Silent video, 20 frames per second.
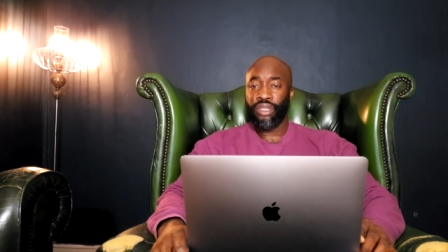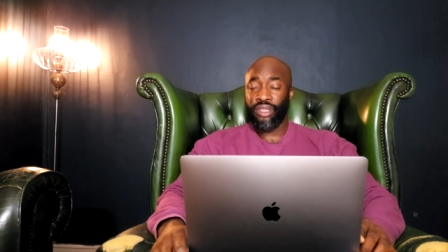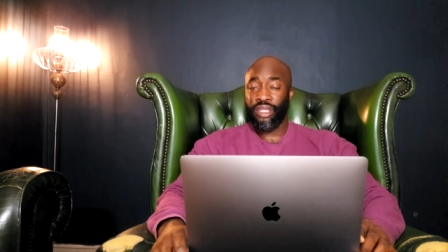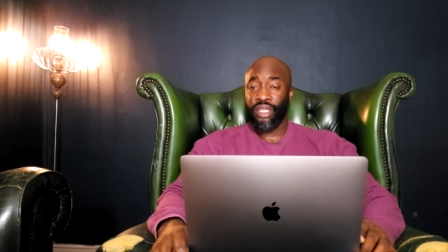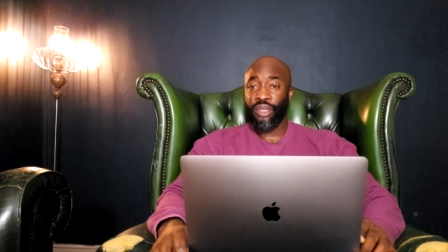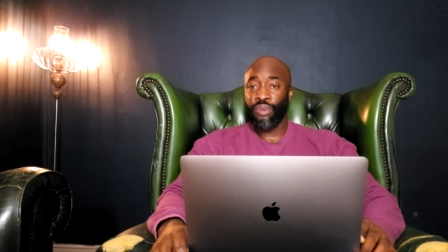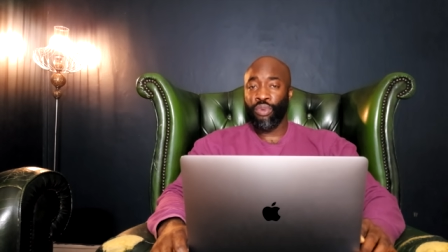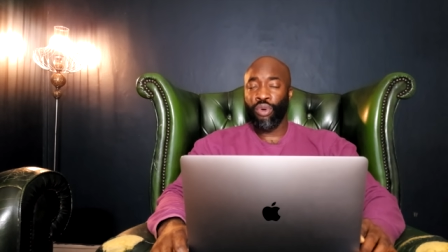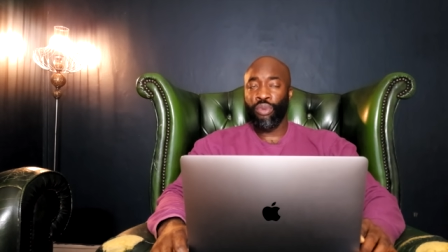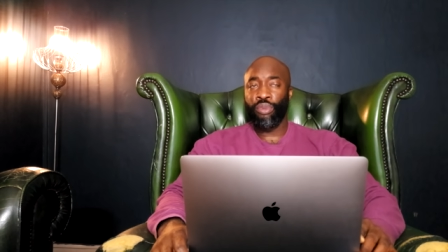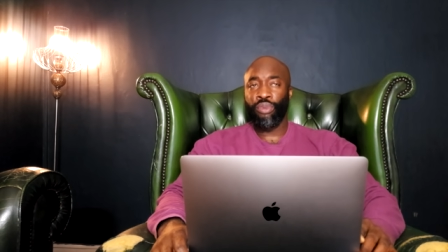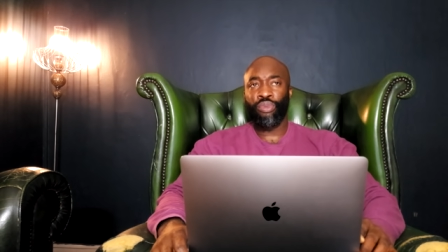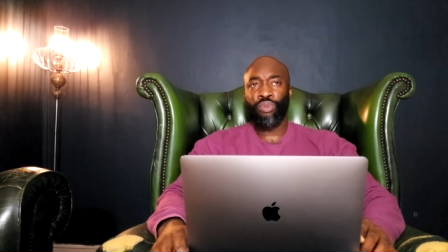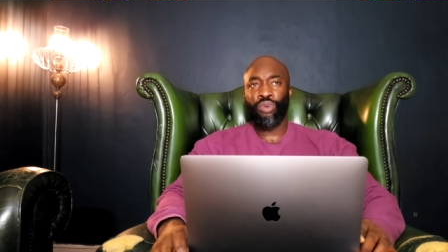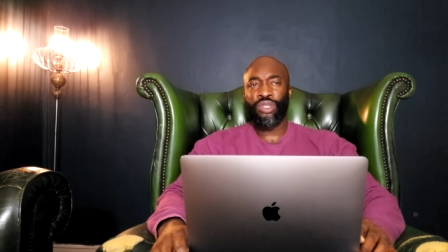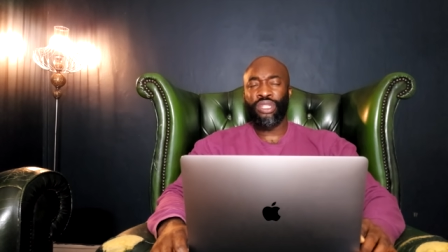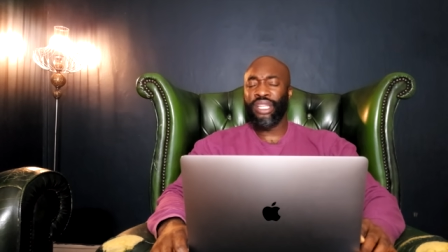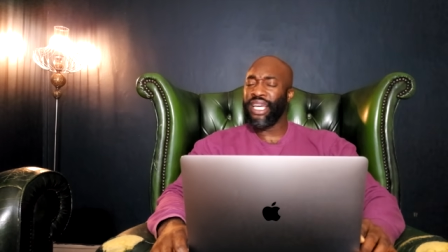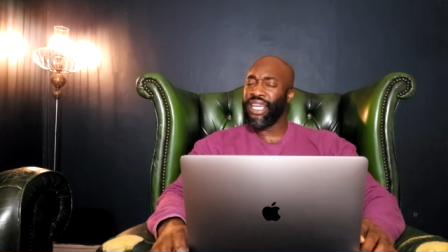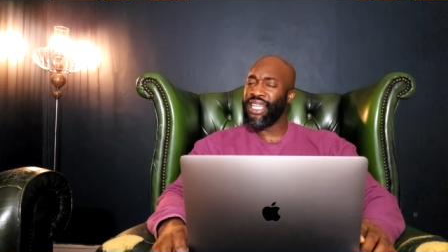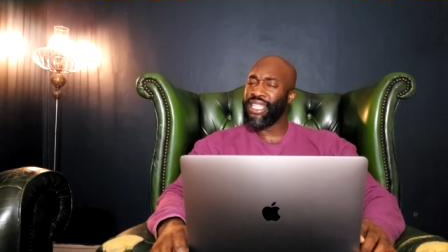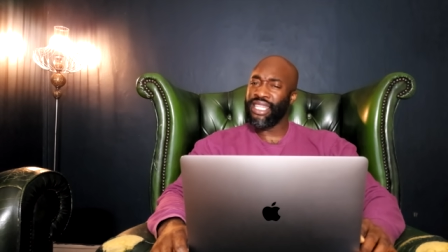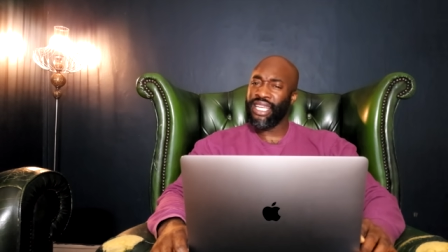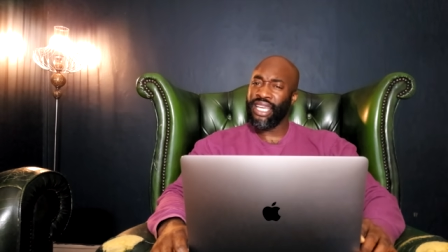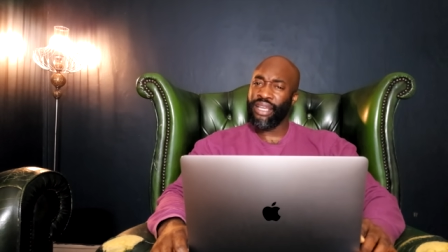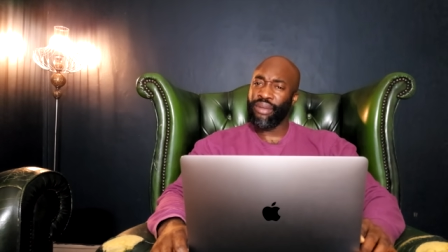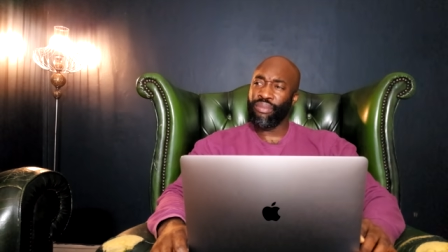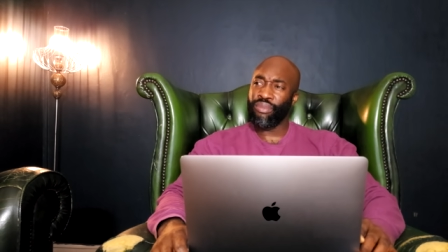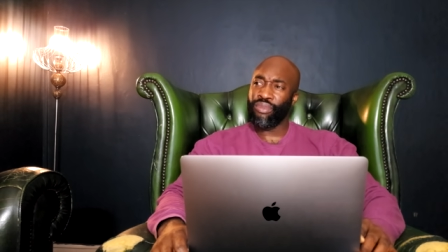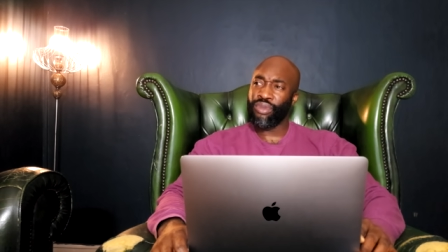He will. Wasn't that his
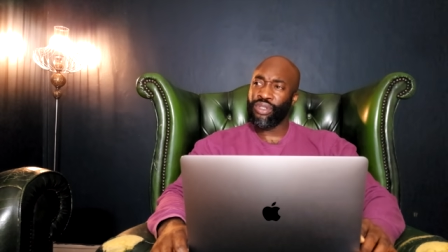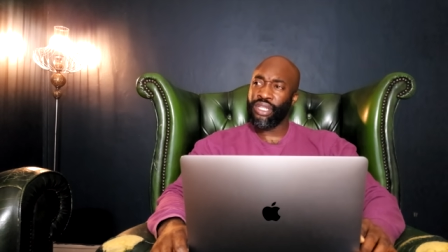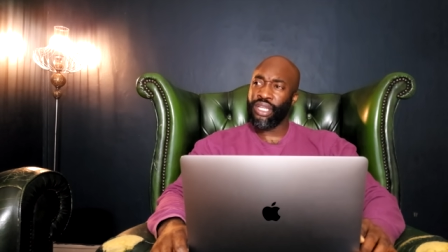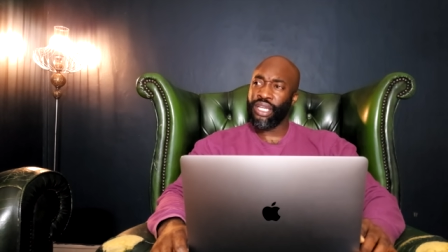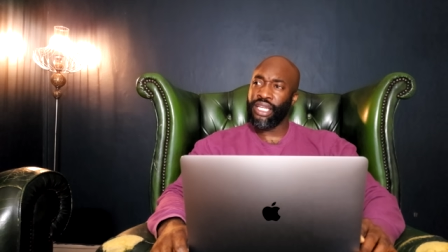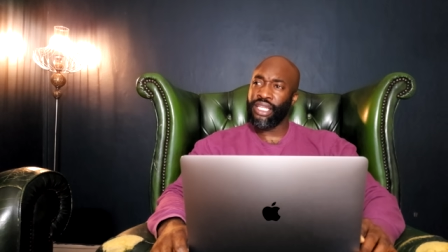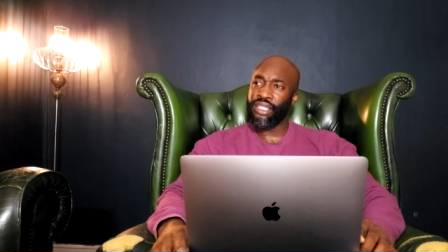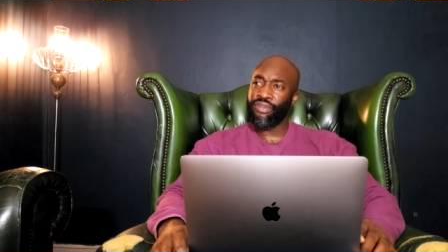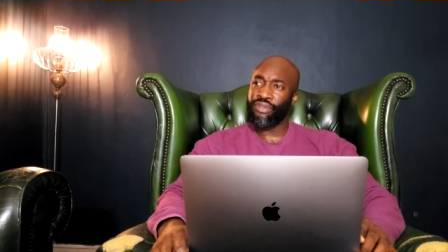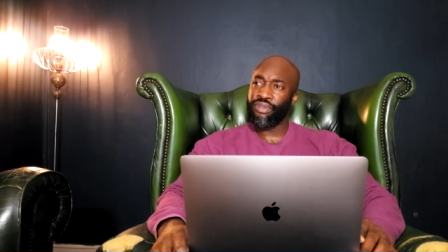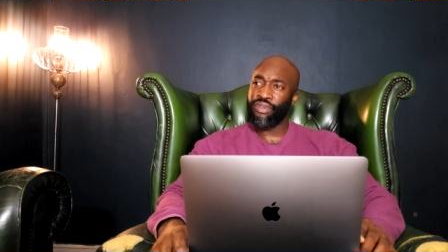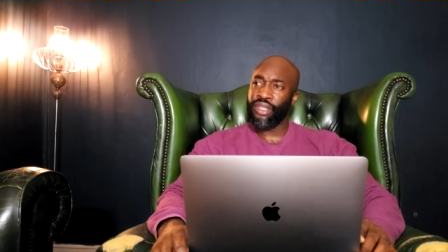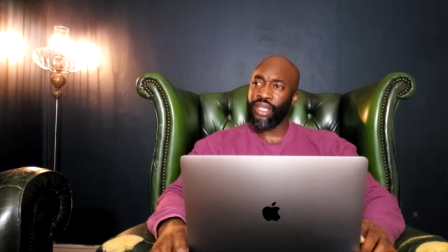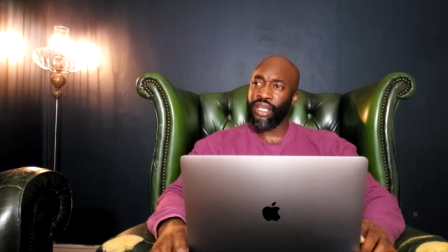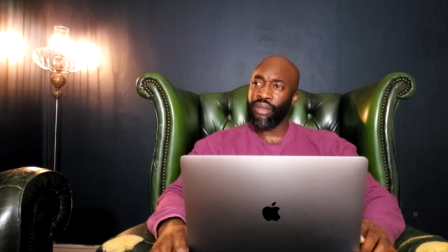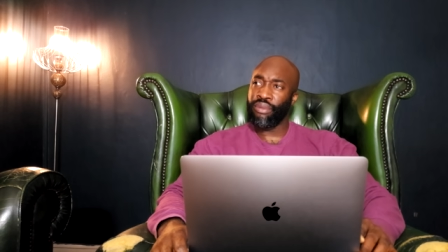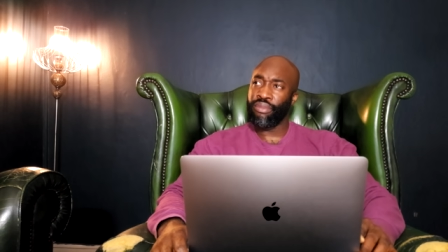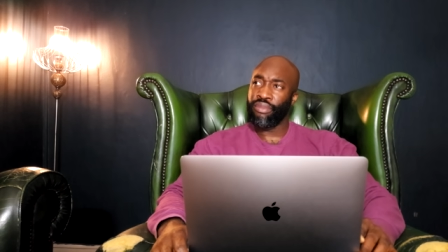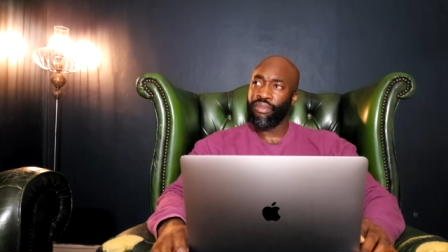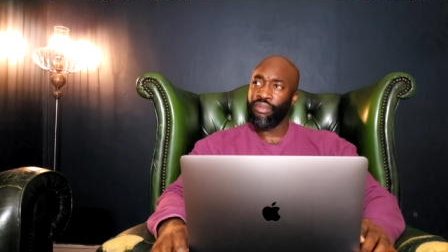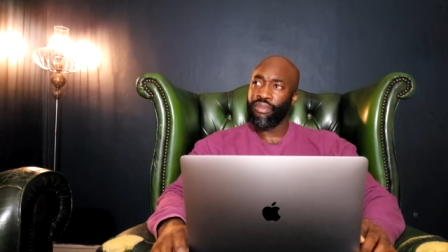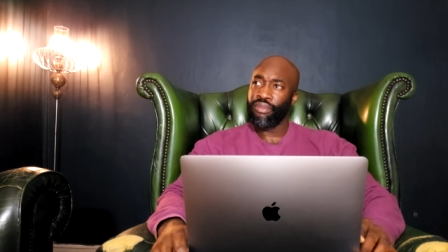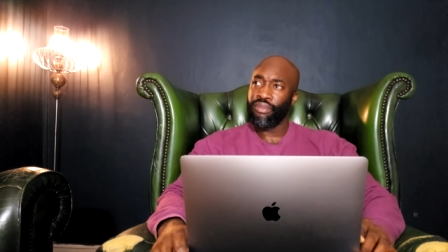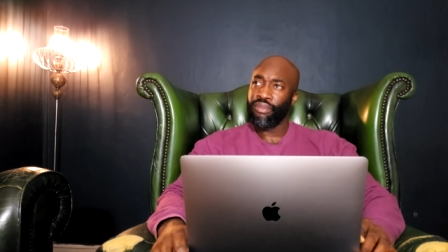name? Wasn't that his name?